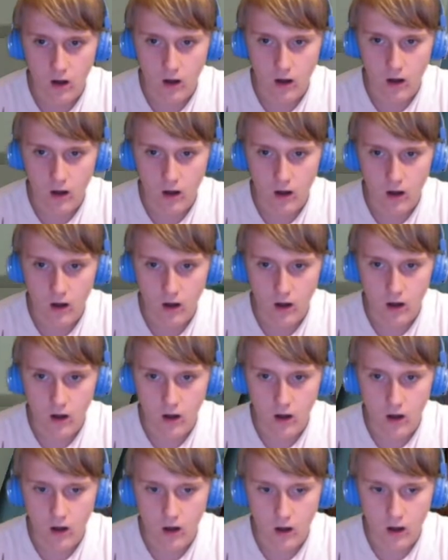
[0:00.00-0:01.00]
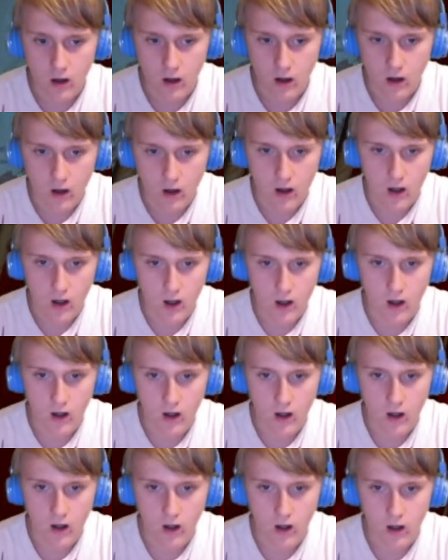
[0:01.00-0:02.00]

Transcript: No one is speaking in this clip.